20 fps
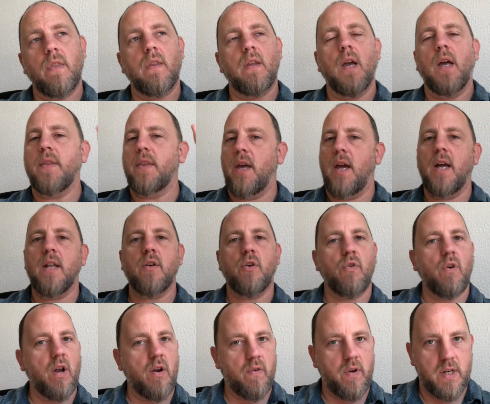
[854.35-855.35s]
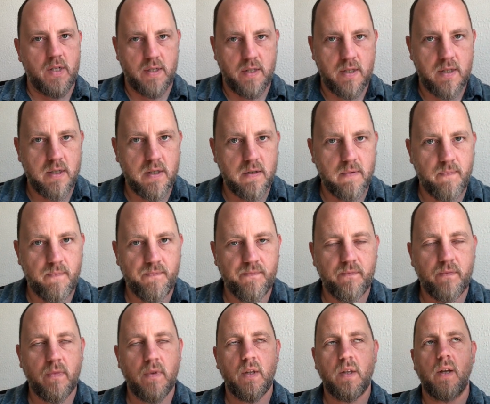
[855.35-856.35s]
And they had great reasons.
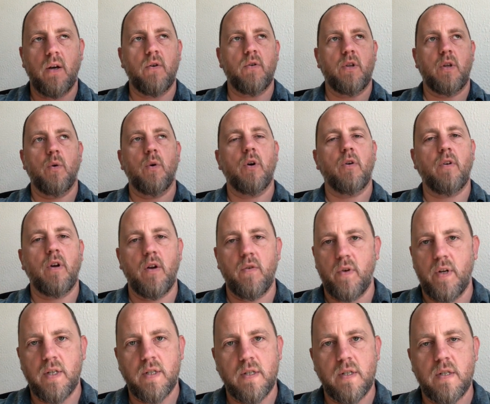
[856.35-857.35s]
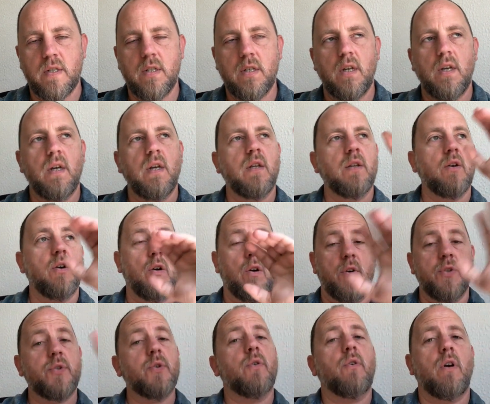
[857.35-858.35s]
There were great reasons. There are
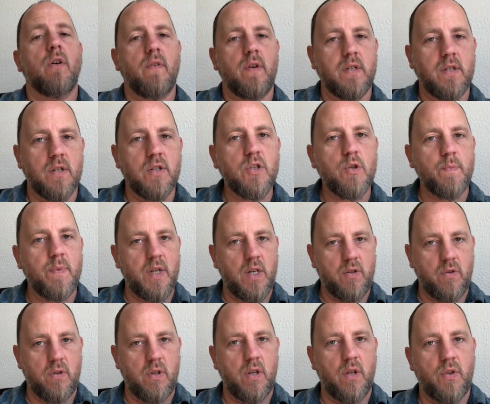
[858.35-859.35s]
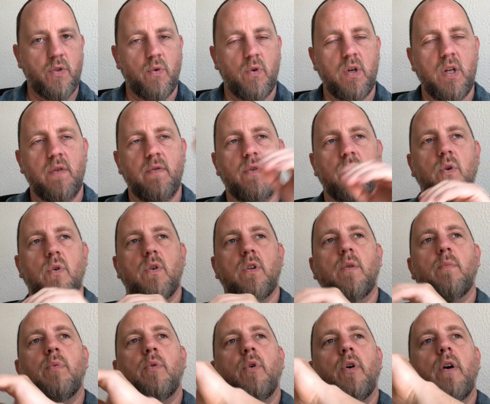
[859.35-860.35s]
also great reasons to be under the authority of a local
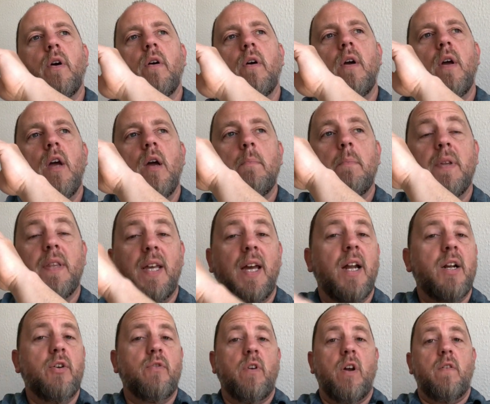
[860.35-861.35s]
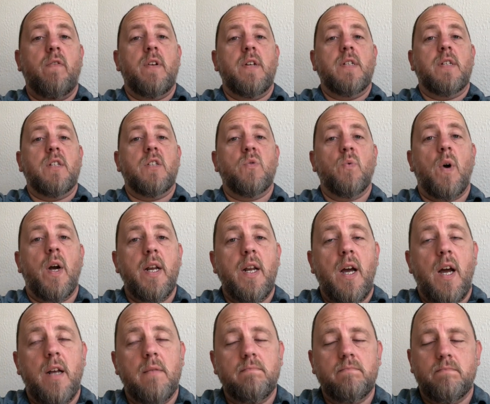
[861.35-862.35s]
employer, but they had great reasons why
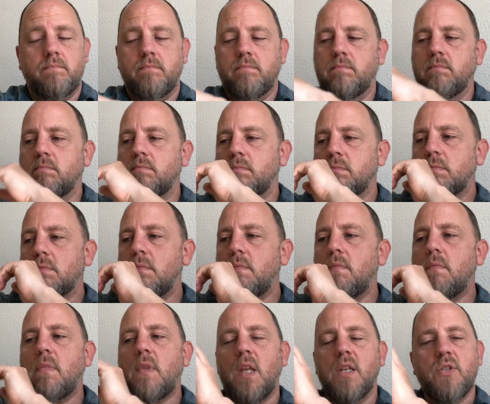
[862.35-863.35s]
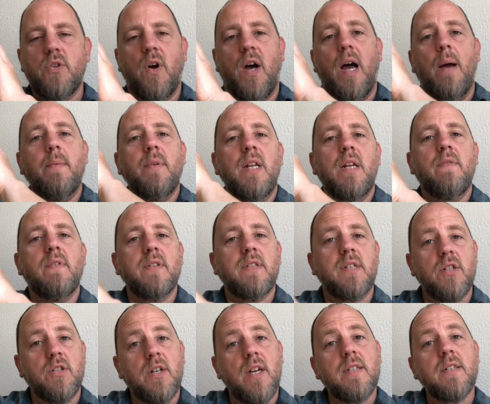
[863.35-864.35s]
not. So I'm not even
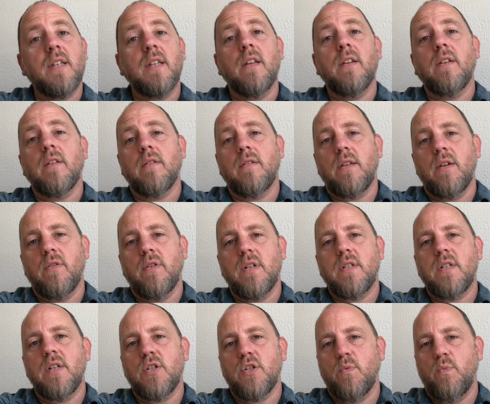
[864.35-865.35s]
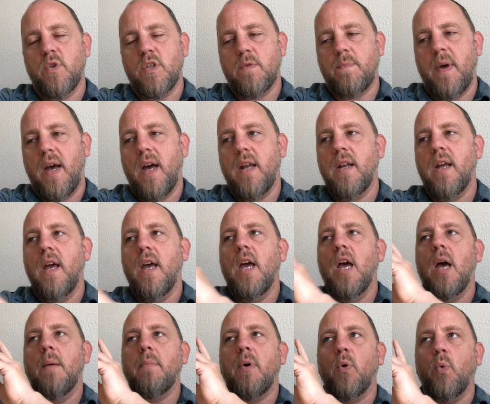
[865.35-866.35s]
suggesting that their decision was bad.
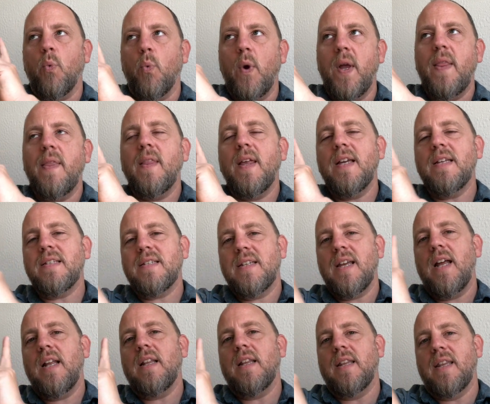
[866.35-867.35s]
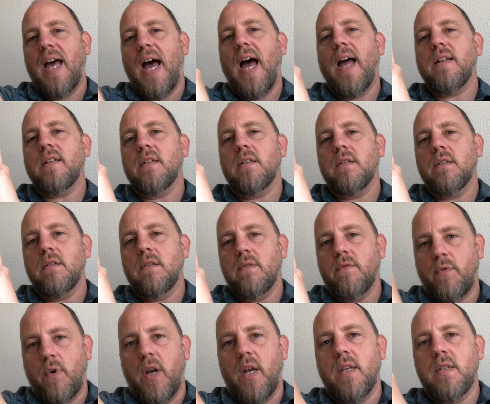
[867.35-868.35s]
But when they said that
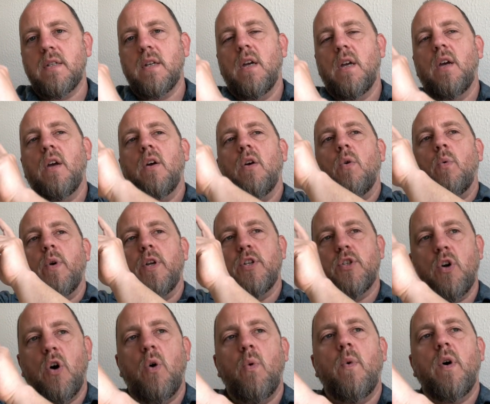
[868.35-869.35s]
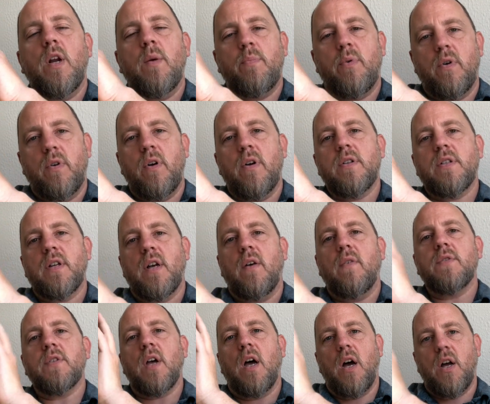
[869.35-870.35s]
phrase, we don't want to put
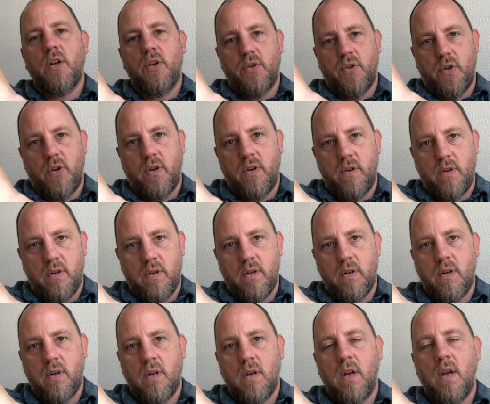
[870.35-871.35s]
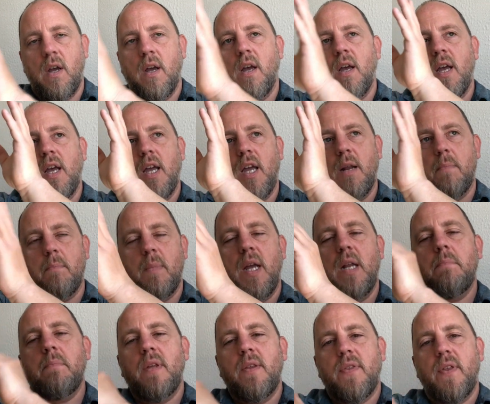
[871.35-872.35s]
ourselves under, it
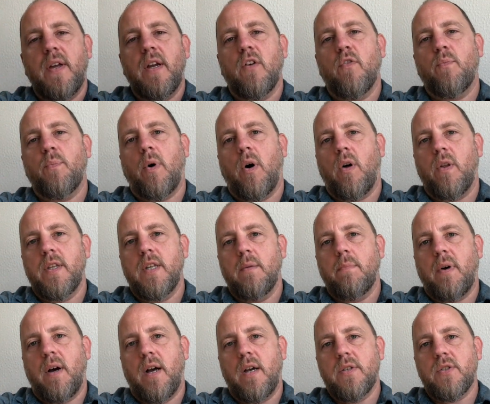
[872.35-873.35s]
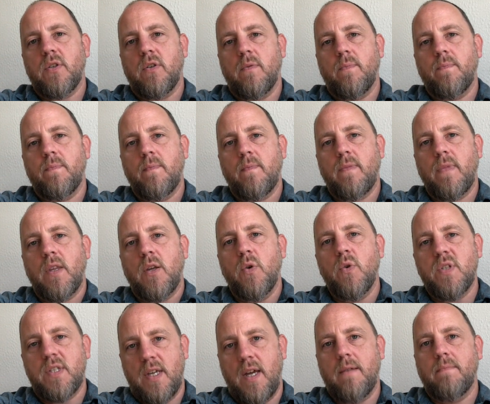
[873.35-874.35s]
made me think of Paul the Apostle, who
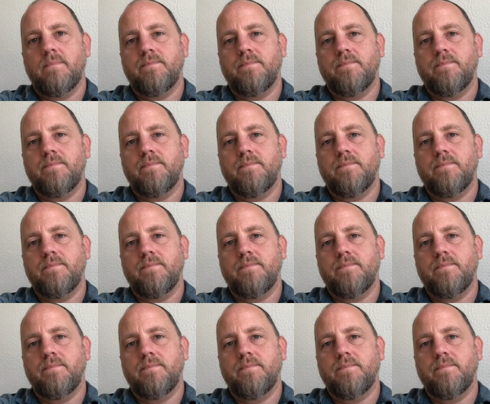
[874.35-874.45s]
said,